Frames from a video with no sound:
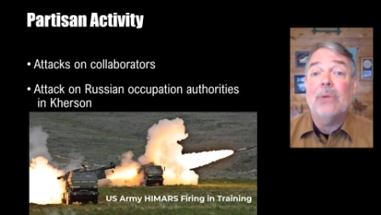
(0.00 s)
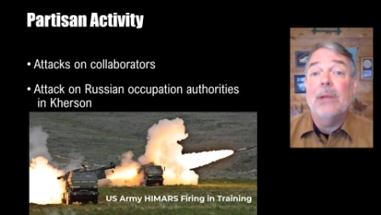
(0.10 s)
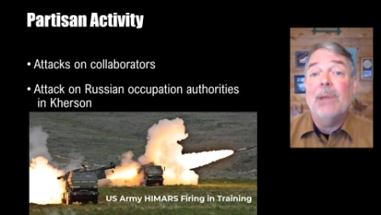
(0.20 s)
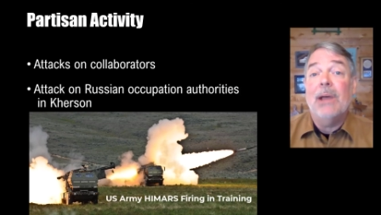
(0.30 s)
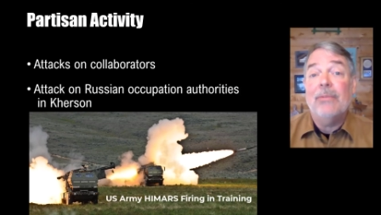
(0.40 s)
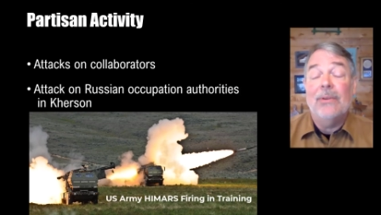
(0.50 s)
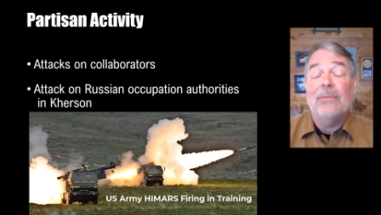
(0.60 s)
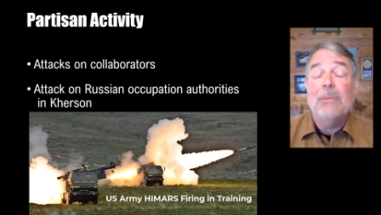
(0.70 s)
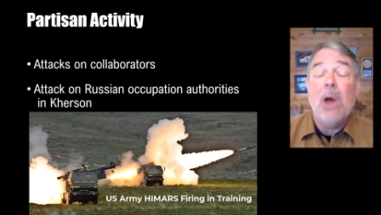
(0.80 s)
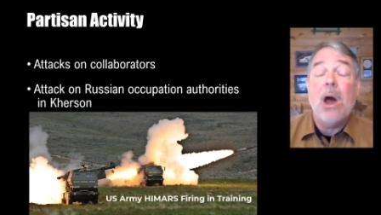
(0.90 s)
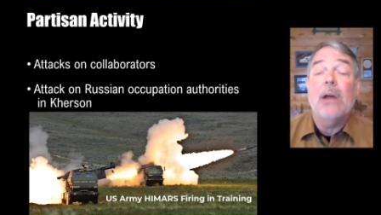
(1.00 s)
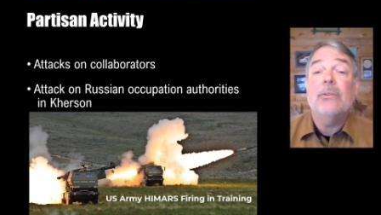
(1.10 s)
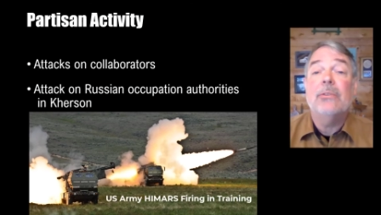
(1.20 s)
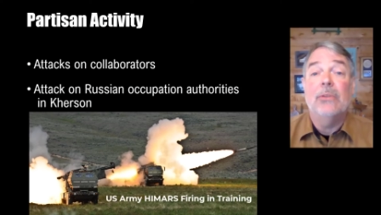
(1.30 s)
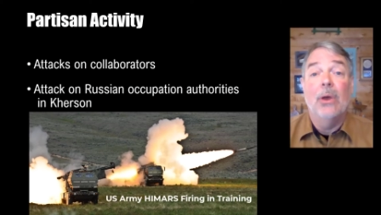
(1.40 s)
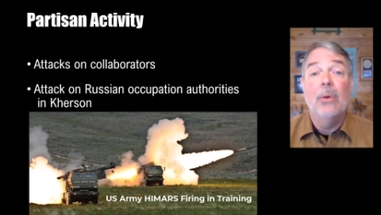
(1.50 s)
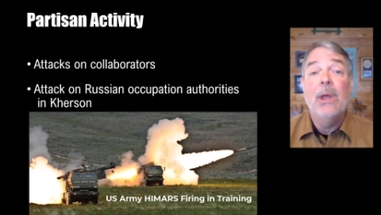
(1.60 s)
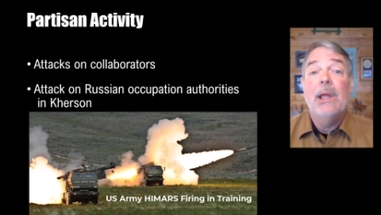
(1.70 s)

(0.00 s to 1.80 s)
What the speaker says: right? About 50 miles. So